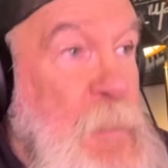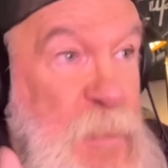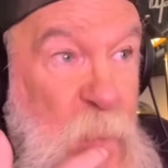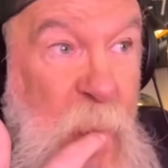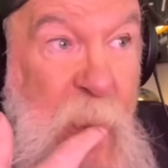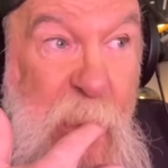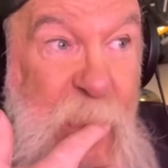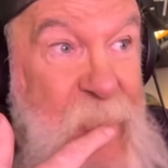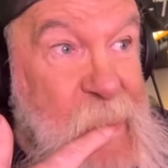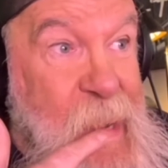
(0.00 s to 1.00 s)
Well,
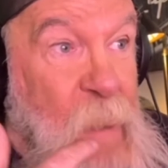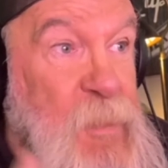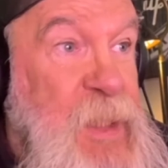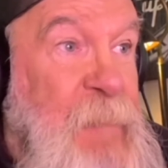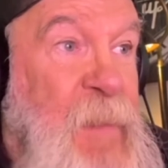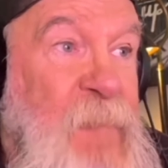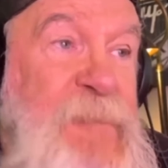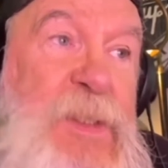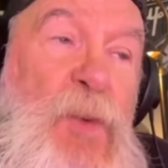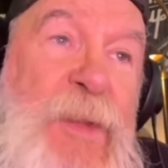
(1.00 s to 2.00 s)
I was in
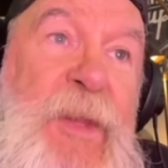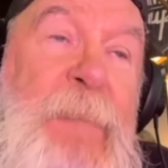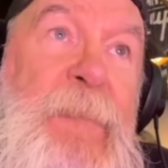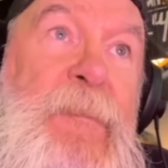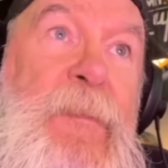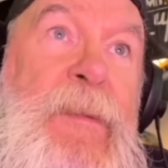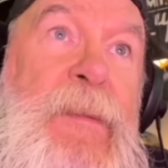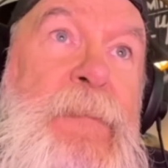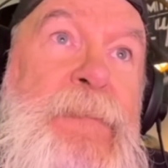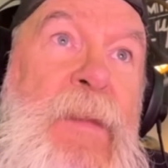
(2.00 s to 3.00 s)
Memphis with him
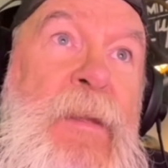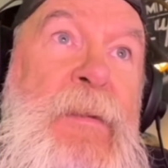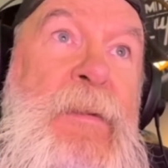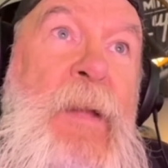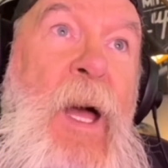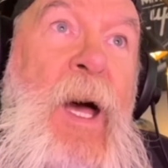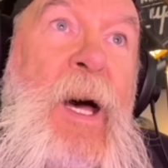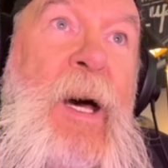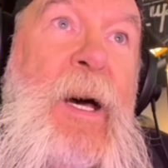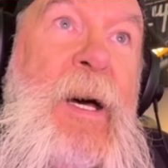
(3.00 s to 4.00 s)

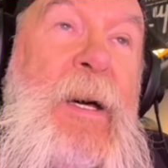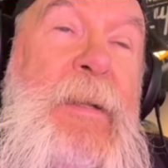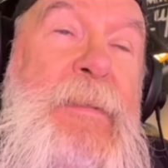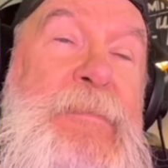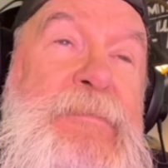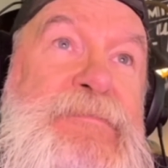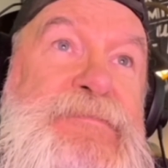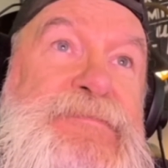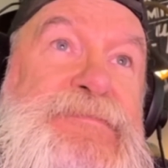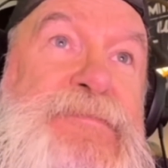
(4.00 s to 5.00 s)
uh,
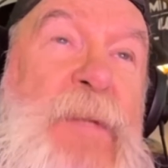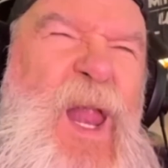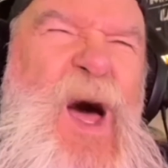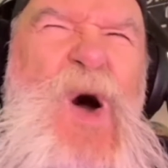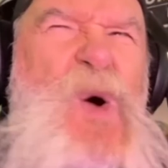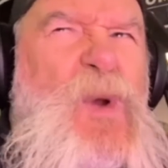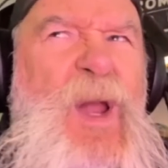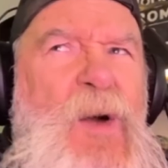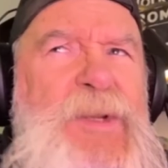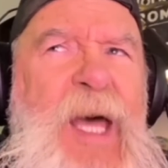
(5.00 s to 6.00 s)
long,
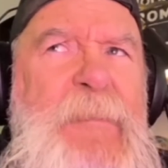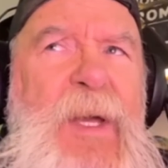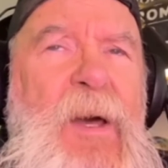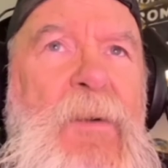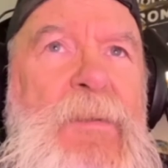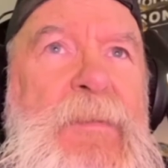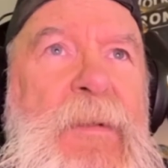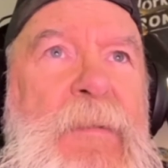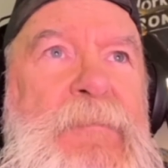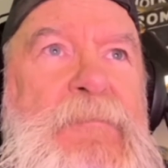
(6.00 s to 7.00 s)
long time ago.
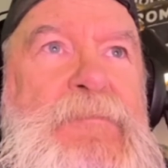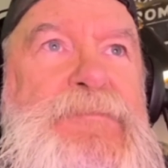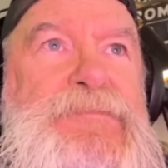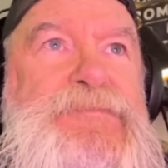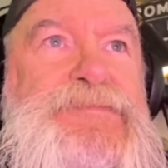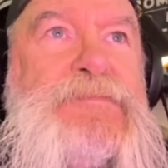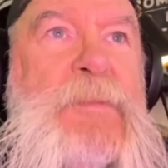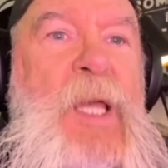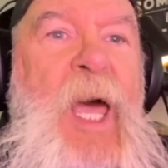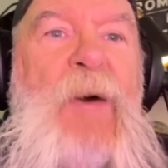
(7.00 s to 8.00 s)

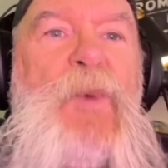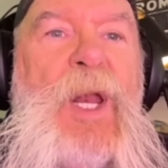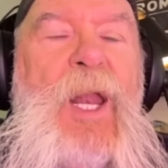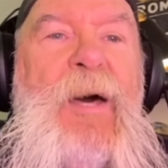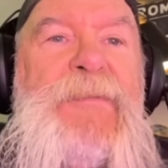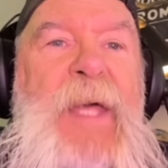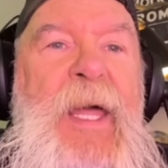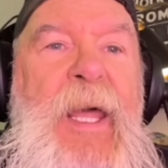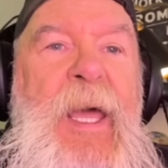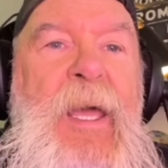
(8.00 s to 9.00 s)
And we lived at
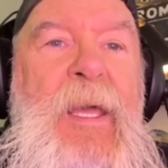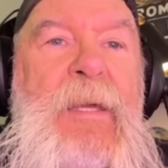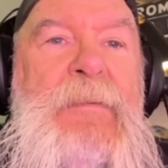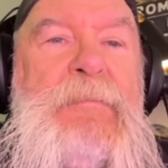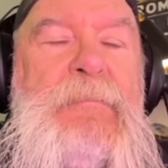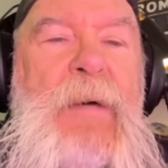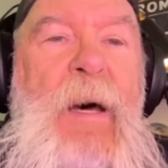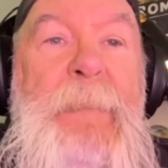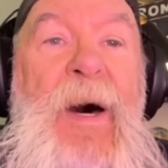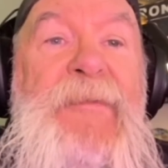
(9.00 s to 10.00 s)
a, a
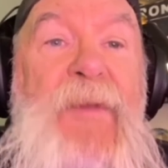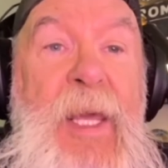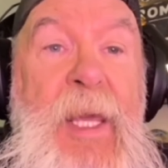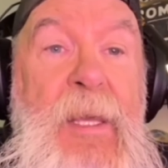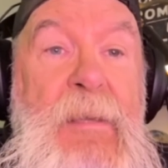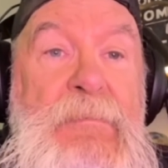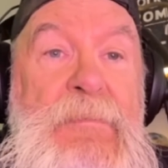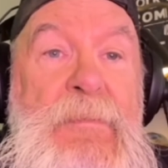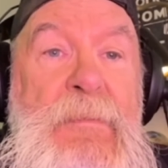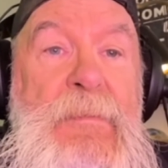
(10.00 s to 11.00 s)
monthly
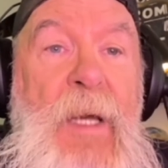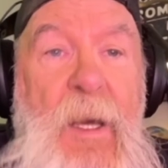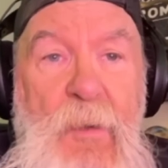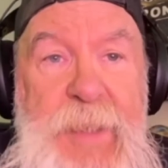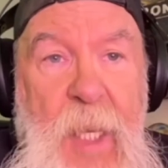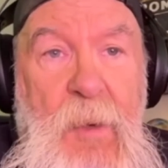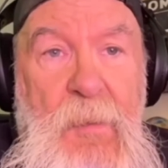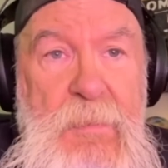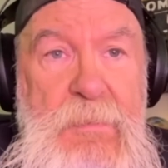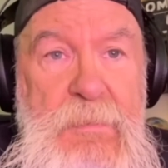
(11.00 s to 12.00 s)
a
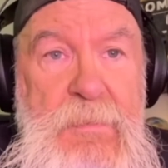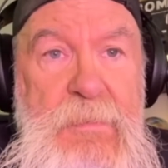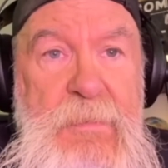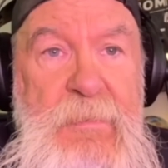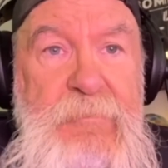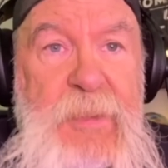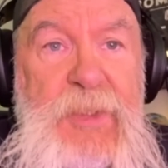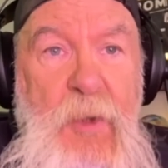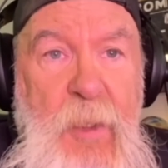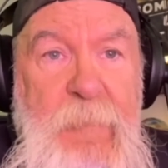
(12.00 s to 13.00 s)
hotel, but
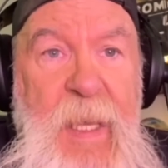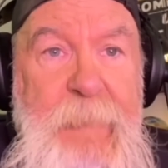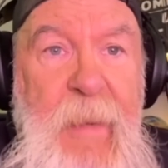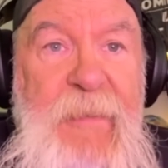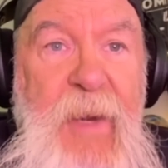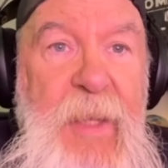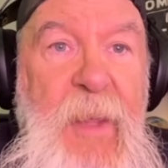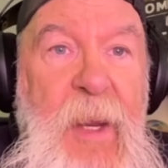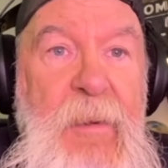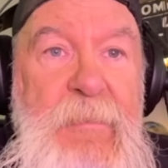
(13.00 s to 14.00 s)
you could pay monthly there.